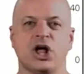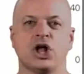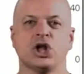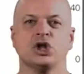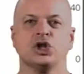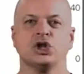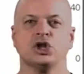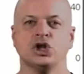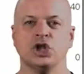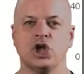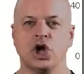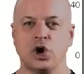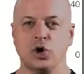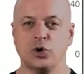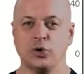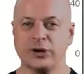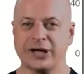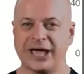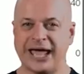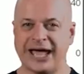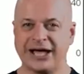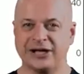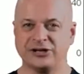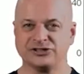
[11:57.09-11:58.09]
Low
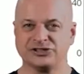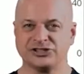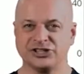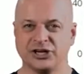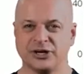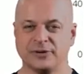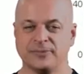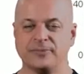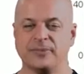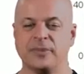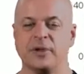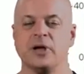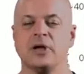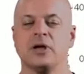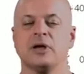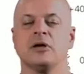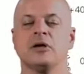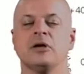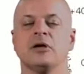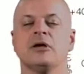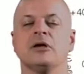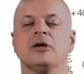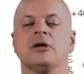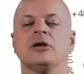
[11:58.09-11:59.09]
calcium
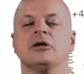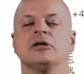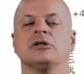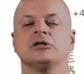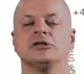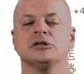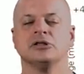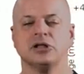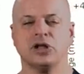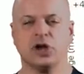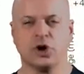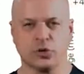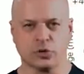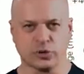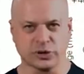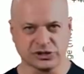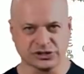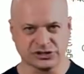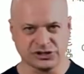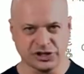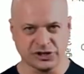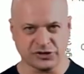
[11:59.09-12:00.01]
lowers the